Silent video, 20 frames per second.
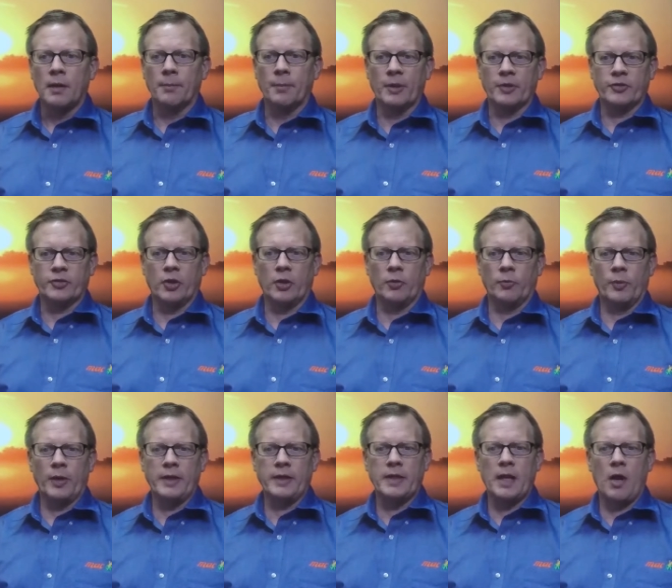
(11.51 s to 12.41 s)
But uh,
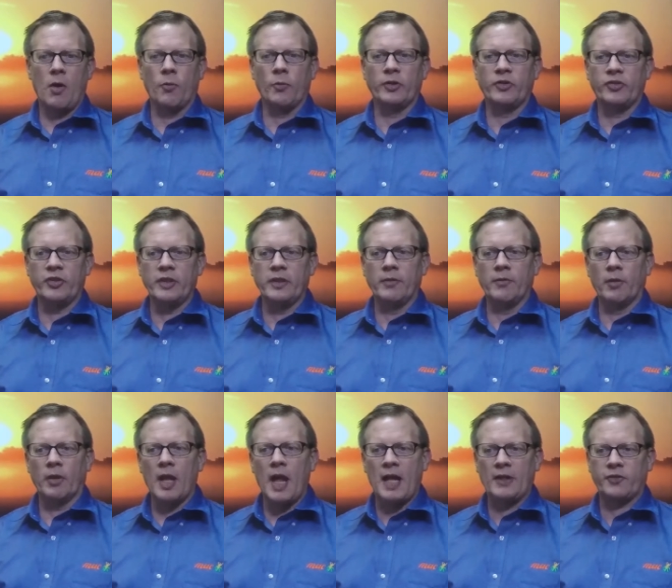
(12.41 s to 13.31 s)
right now we've
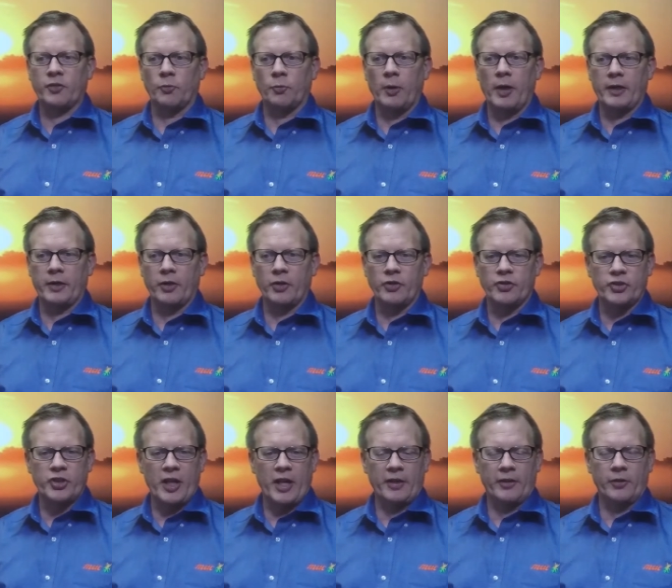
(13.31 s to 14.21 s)
seen lots of records
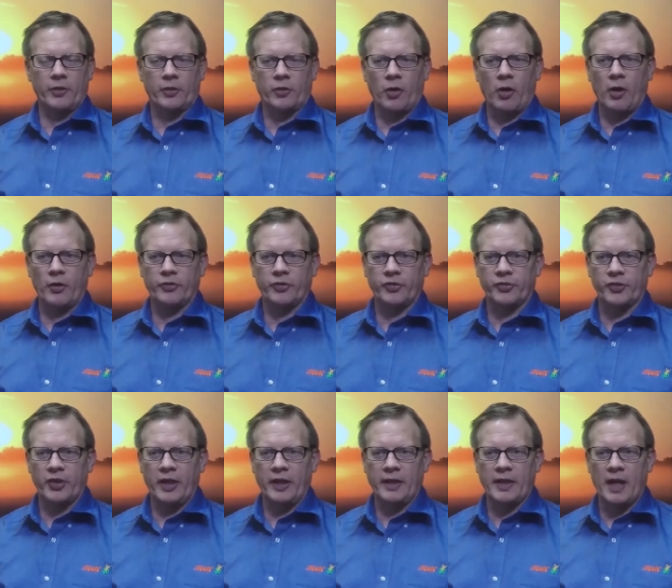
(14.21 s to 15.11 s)
shattered across the
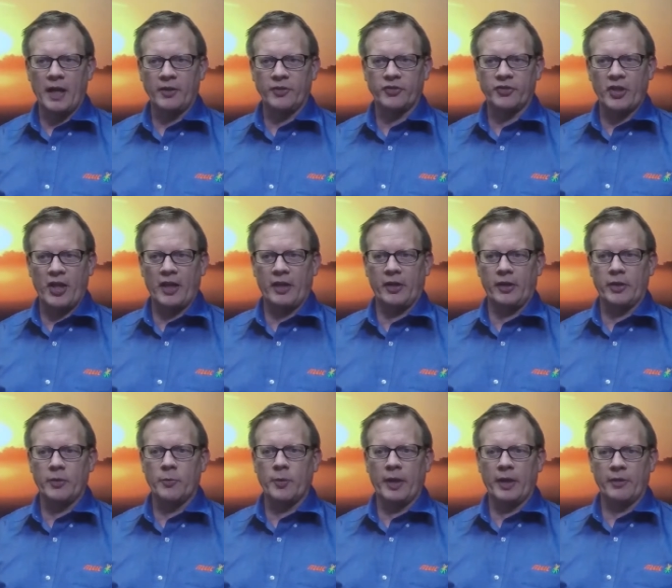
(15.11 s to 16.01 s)
state on
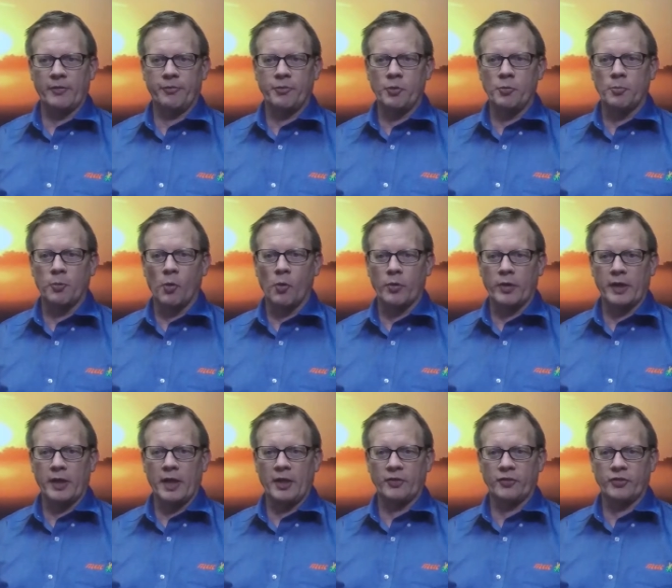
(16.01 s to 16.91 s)
Saturday. We had a few
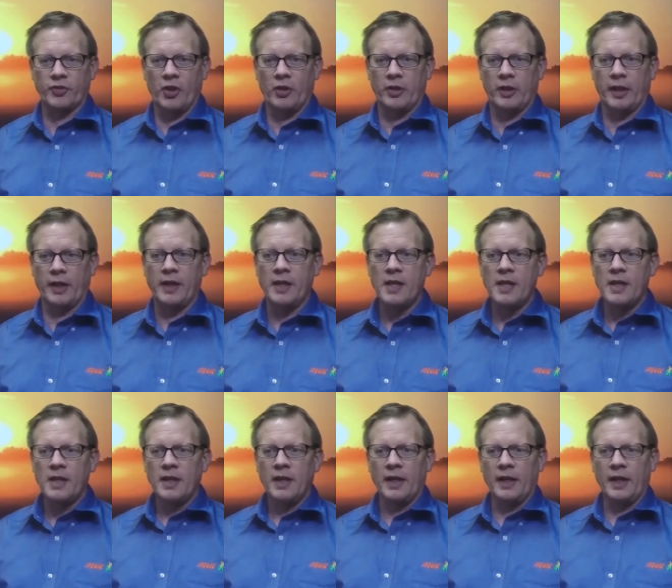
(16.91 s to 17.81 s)
broken on Sunday,
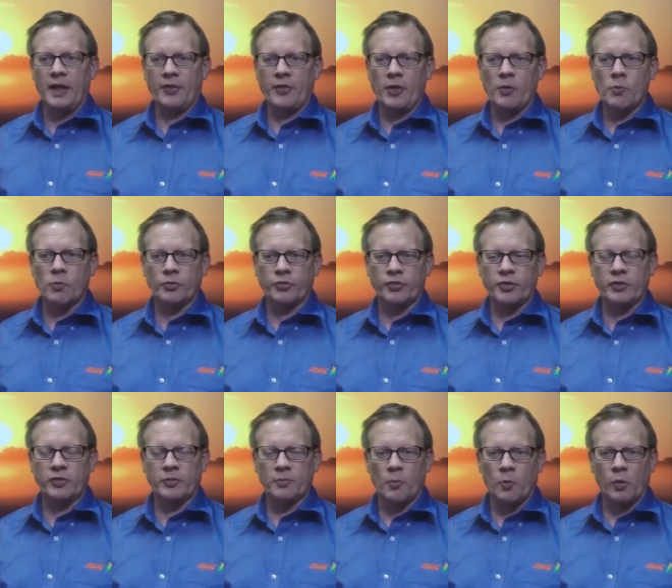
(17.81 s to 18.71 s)
and I think we'll
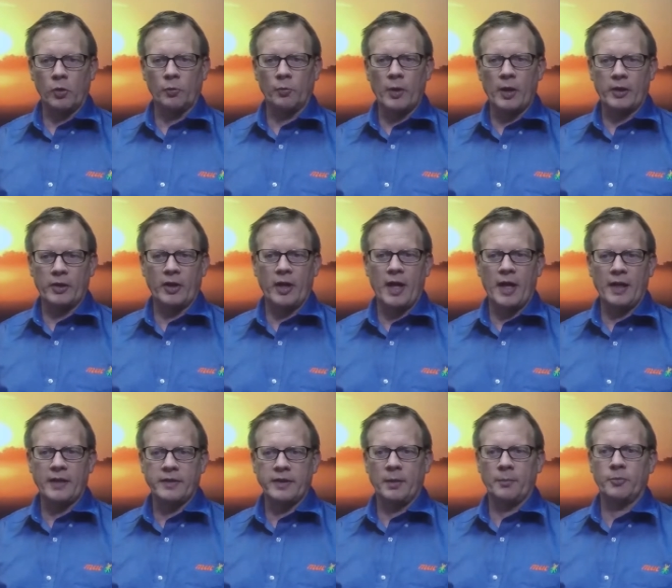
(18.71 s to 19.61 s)
see some more record
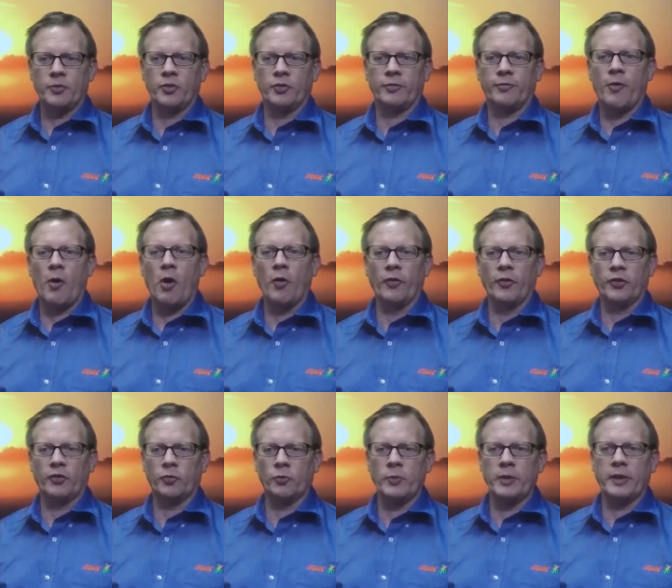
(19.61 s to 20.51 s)
high temperatures fall
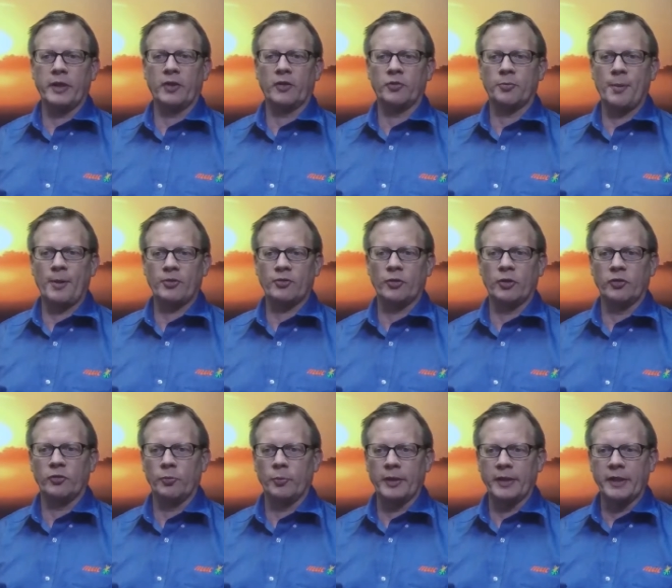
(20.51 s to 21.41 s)
this week, especially
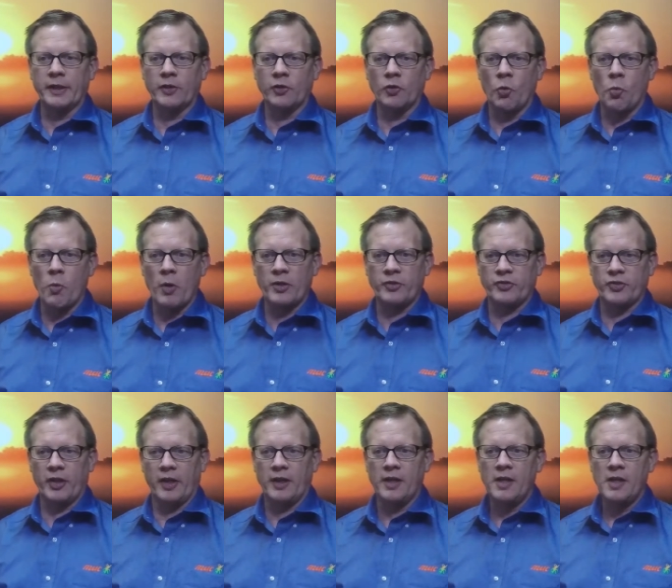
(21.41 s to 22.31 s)
as we get into
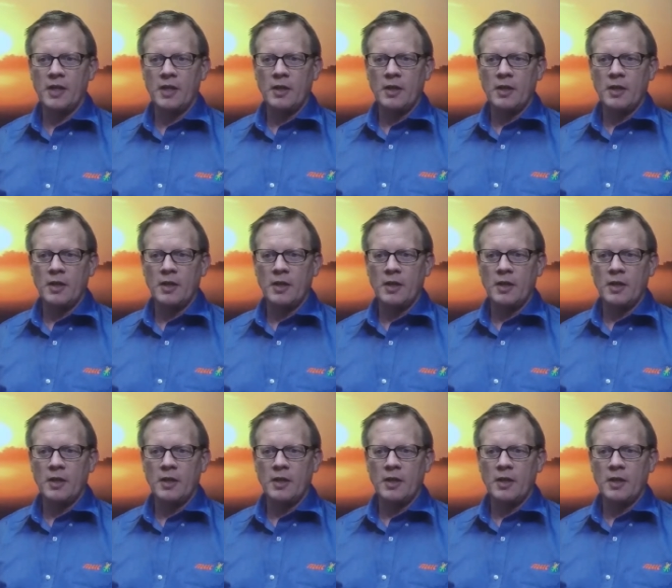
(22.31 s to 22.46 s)
Wednesday